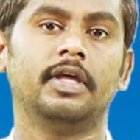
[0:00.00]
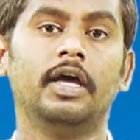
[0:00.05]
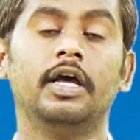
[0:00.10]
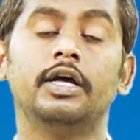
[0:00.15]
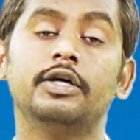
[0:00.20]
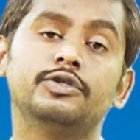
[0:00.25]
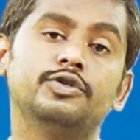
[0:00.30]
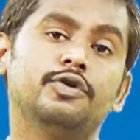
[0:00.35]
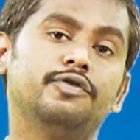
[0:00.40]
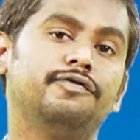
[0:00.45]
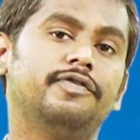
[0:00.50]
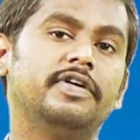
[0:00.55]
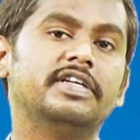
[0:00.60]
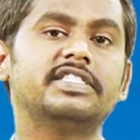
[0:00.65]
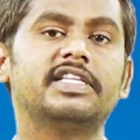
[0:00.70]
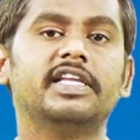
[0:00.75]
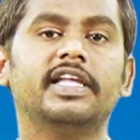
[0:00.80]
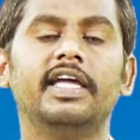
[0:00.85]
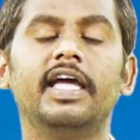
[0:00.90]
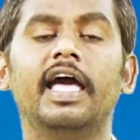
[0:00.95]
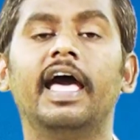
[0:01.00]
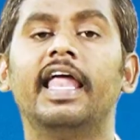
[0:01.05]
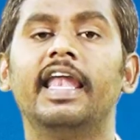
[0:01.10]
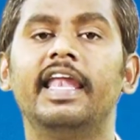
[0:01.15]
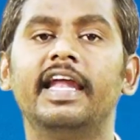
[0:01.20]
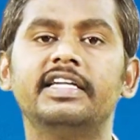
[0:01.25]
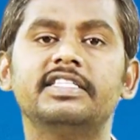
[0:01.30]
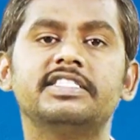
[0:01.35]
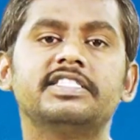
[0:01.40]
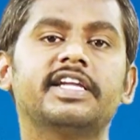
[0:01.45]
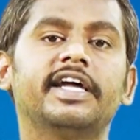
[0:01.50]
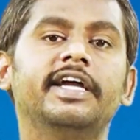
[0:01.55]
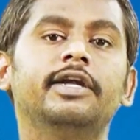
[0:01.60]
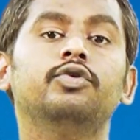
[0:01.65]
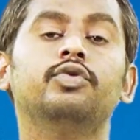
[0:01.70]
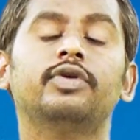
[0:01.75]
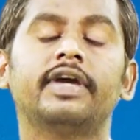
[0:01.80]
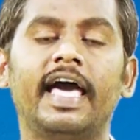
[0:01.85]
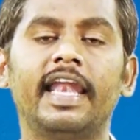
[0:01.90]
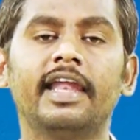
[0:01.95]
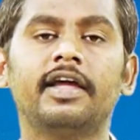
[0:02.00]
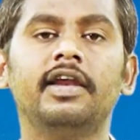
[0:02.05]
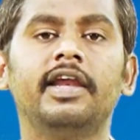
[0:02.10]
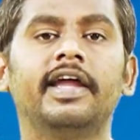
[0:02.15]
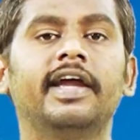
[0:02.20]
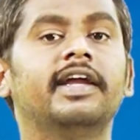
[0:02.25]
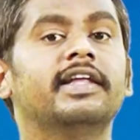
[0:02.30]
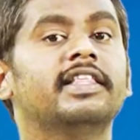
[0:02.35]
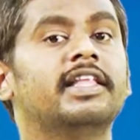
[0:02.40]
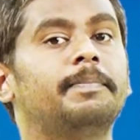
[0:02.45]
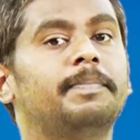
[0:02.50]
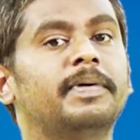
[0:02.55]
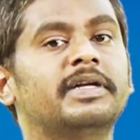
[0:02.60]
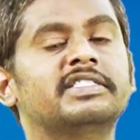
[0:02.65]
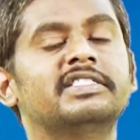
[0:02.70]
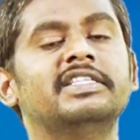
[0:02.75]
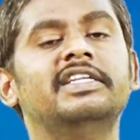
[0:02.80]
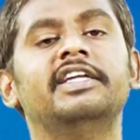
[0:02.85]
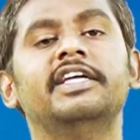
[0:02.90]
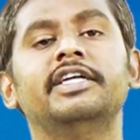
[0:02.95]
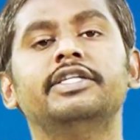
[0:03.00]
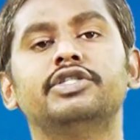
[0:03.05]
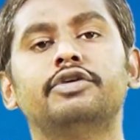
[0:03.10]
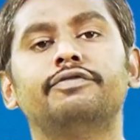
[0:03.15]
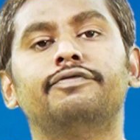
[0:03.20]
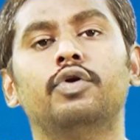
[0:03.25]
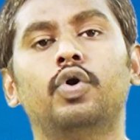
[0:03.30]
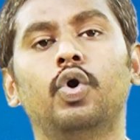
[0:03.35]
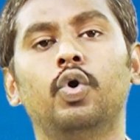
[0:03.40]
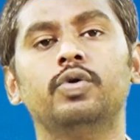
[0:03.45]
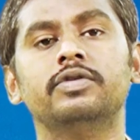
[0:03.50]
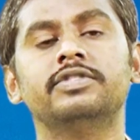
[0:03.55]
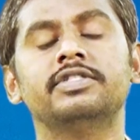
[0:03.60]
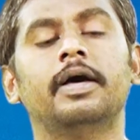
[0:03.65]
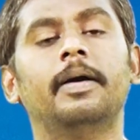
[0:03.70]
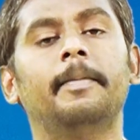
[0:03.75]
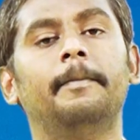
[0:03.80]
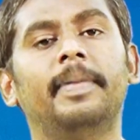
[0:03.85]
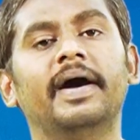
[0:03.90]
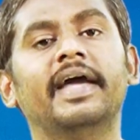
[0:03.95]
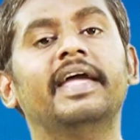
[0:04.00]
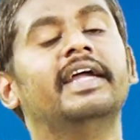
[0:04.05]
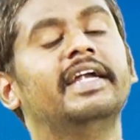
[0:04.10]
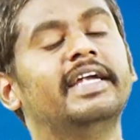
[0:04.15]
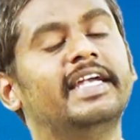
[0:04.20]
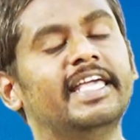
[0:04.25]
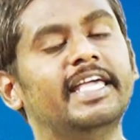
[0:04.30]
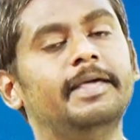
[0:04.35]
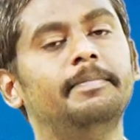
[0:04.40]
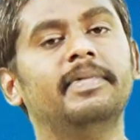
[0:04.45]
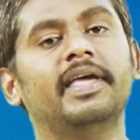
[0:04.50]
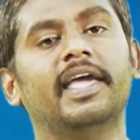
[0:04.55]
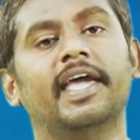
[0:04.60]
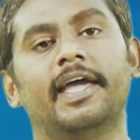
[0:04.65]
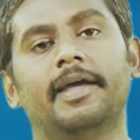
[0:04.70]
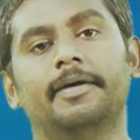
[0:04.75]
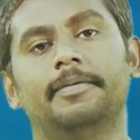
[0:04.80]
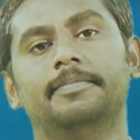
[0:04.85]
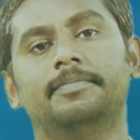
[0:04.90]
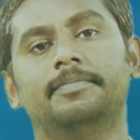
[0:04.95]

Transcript: So firstly, let's try to calculate the percentage of goals by team A.